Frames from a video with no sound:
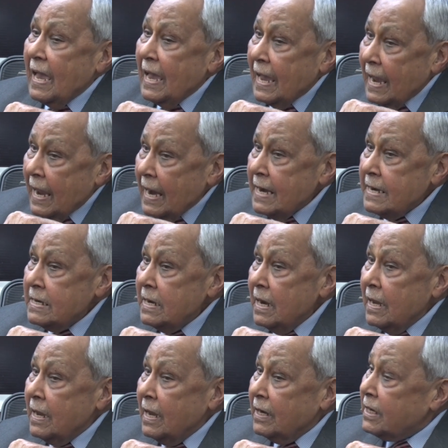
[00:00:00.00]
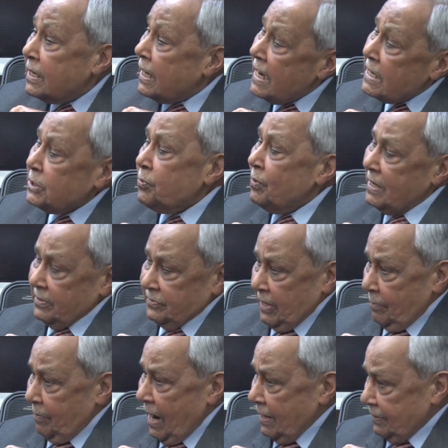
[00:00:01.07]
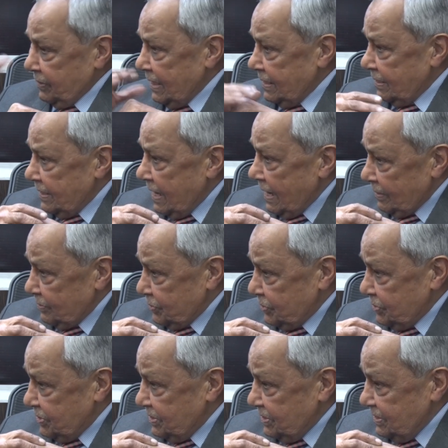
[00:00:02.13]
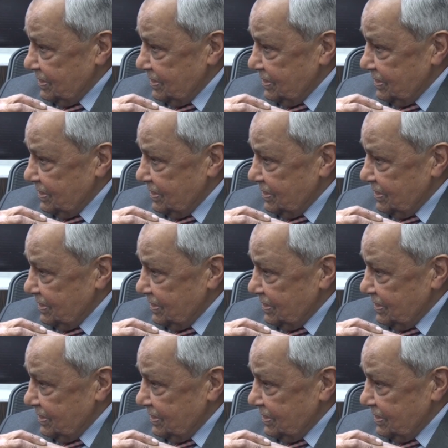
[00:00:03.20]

And Keshwananda Bharti case.